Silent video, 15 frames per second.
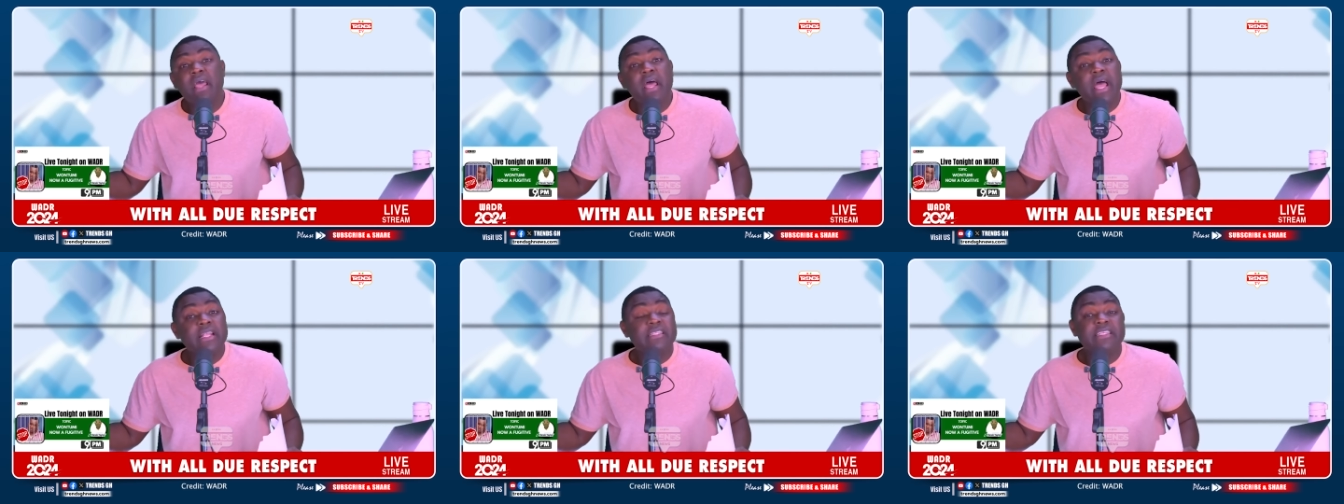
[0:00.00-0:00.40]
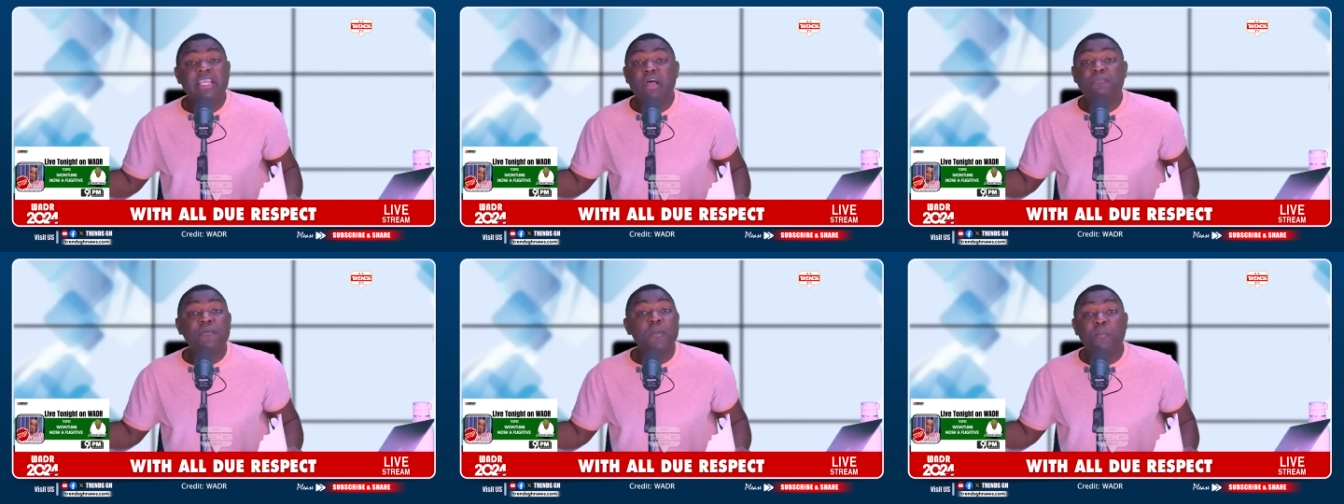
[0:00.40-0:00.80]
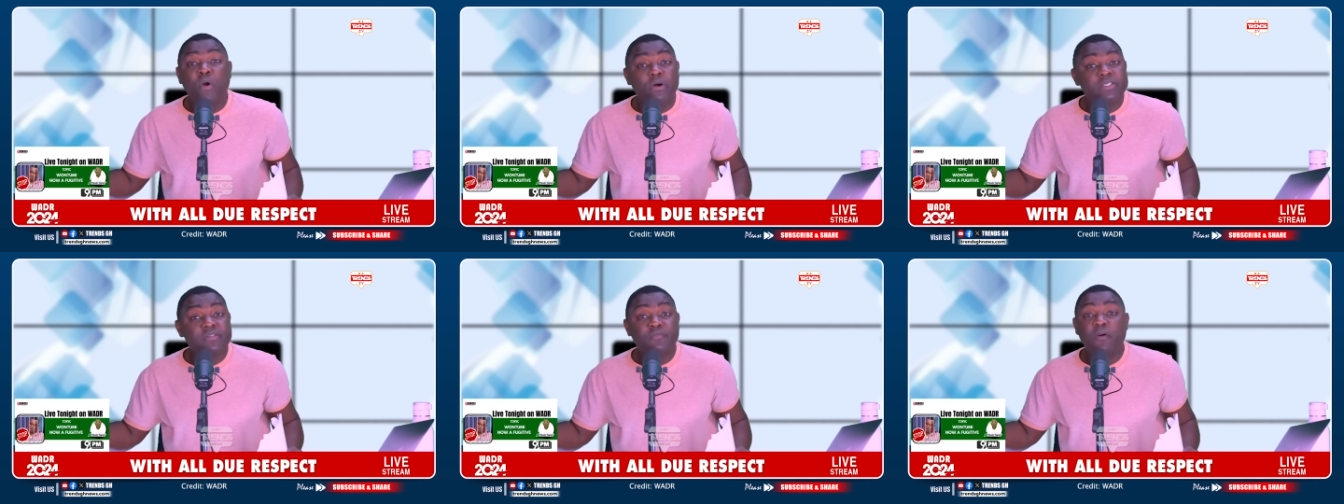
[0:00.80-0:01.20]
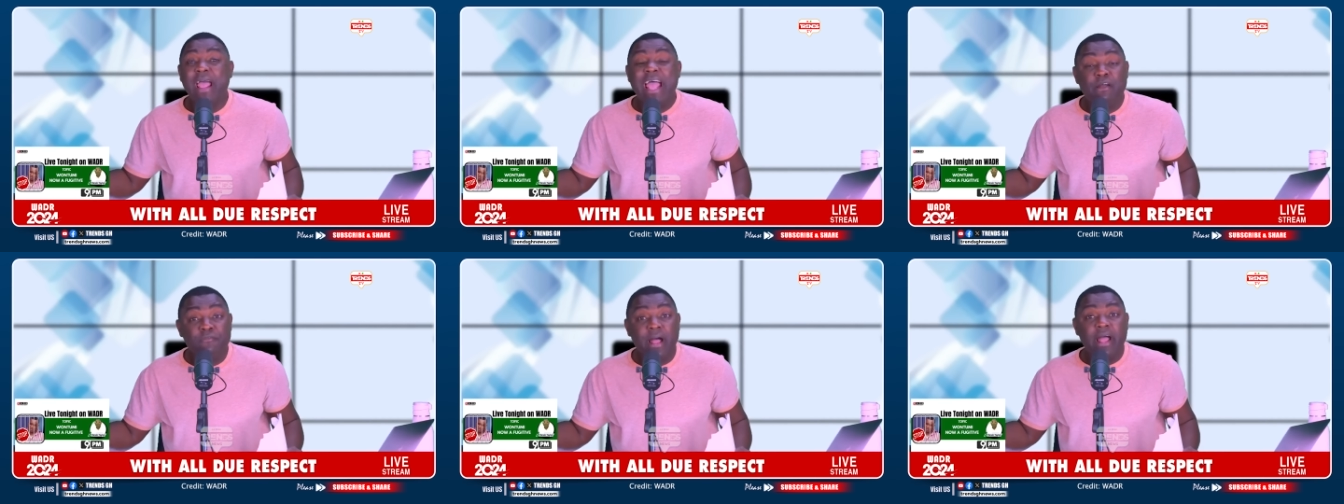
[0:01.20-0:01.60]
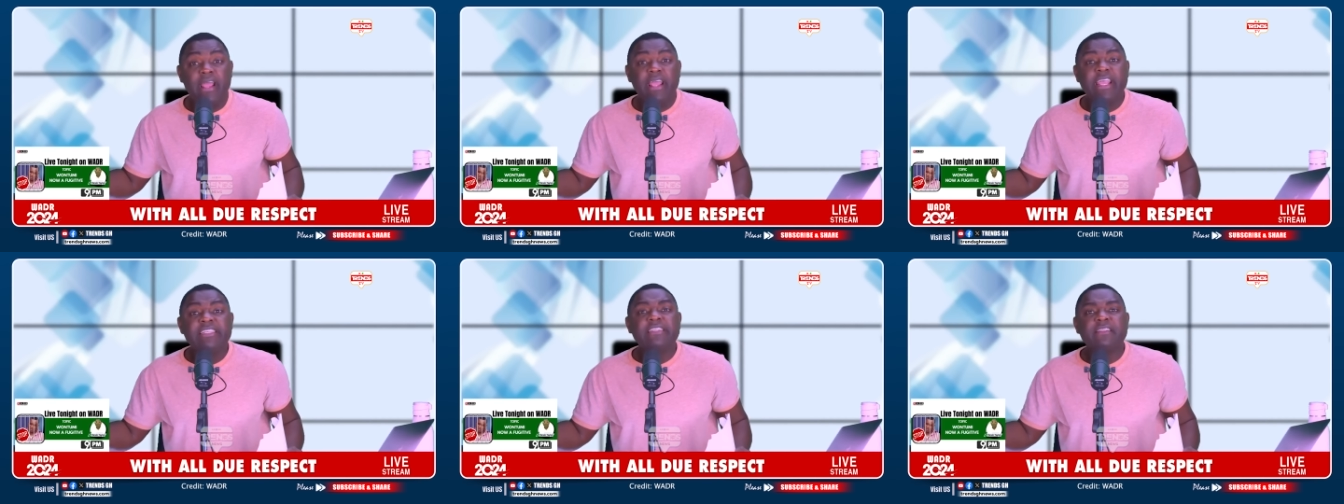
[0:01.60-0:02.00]
GFA boss forever.
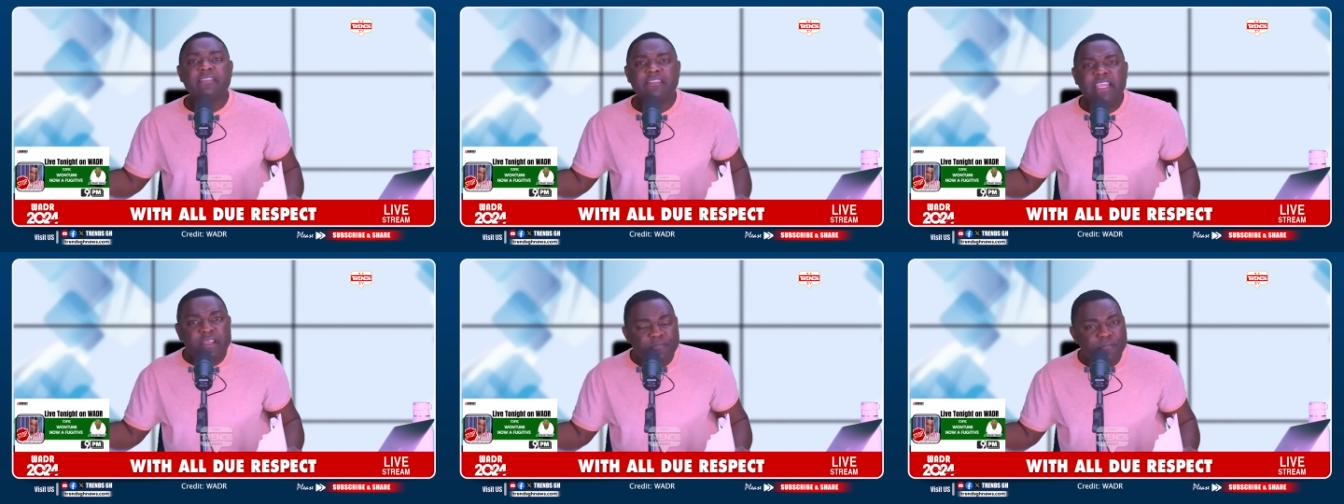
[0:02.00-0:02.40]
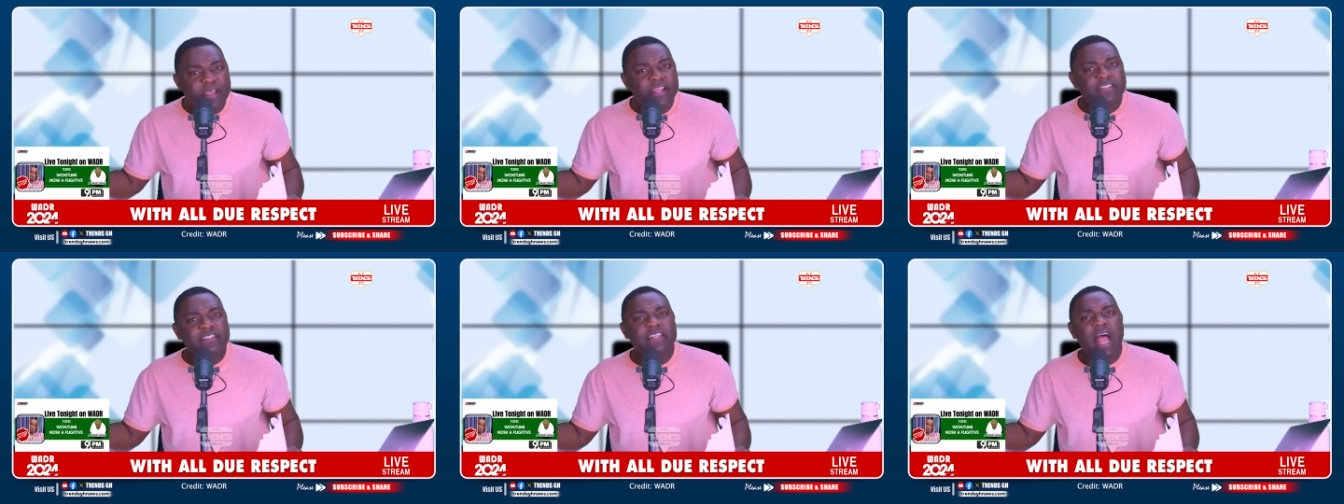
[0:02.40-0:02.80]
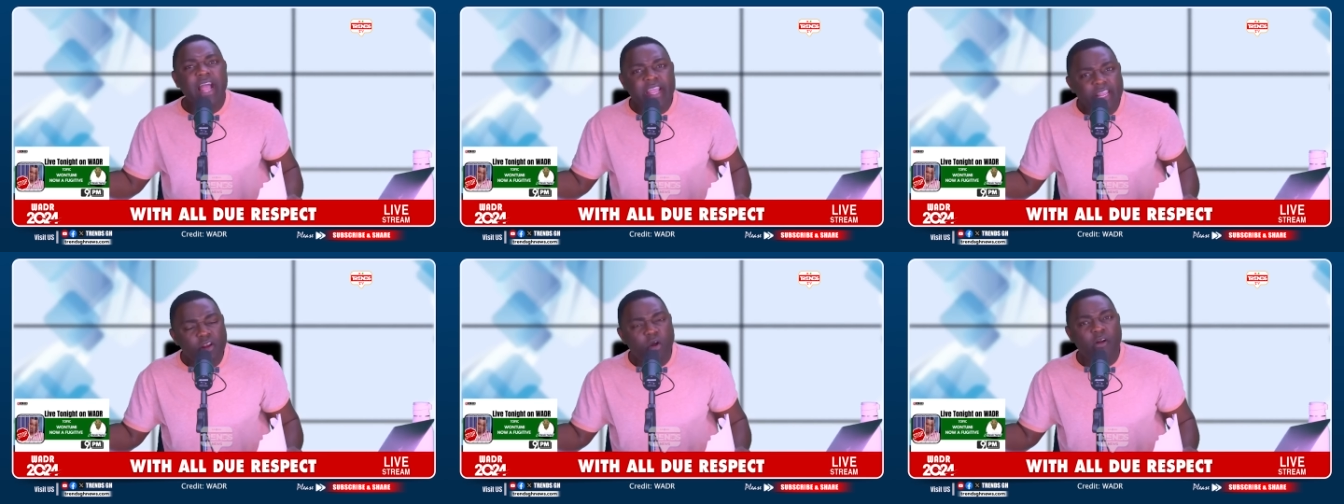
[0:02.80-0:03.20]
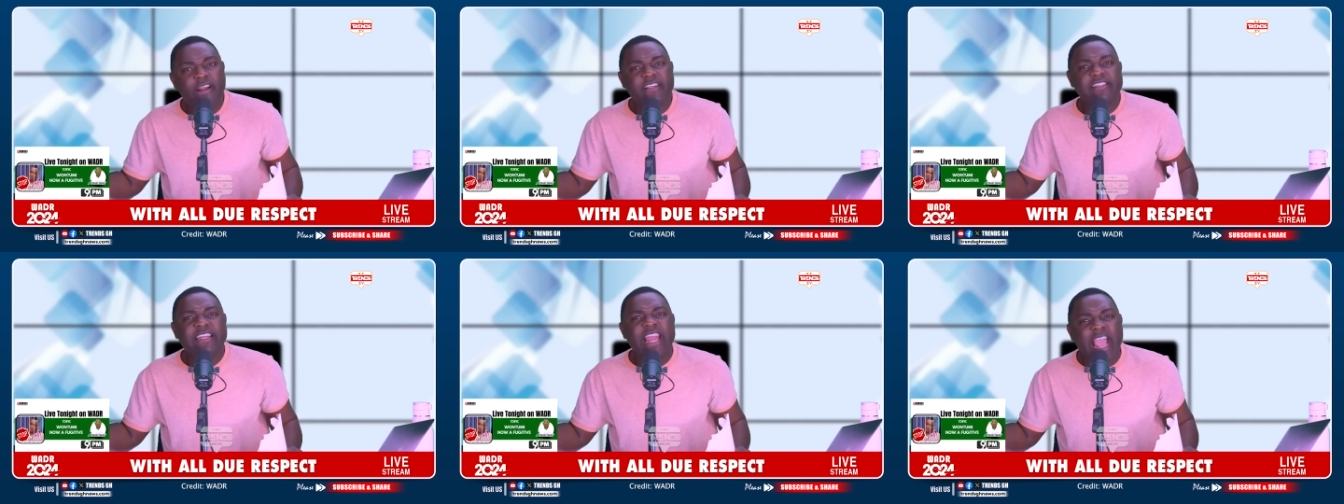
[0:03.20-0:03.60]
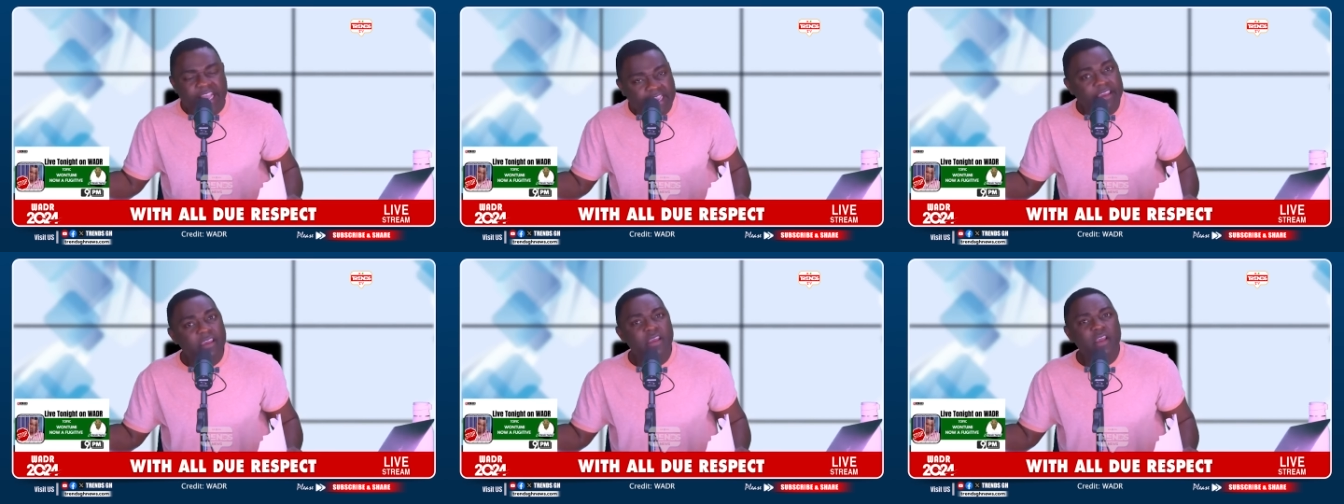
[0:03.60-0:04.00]
He's a thief. It's hanging on his
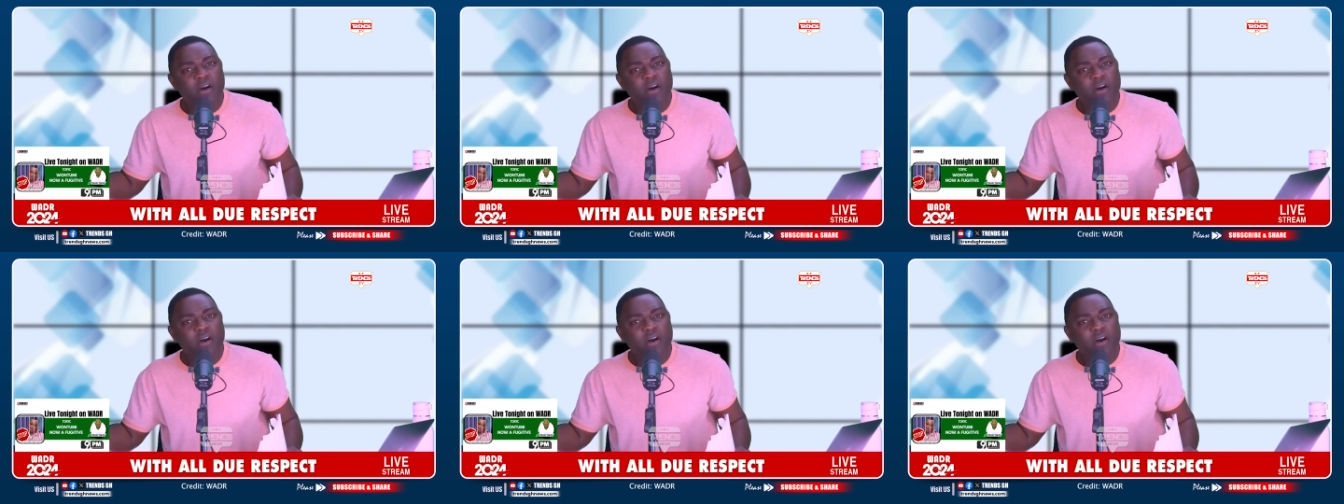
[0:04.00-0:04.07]
neck.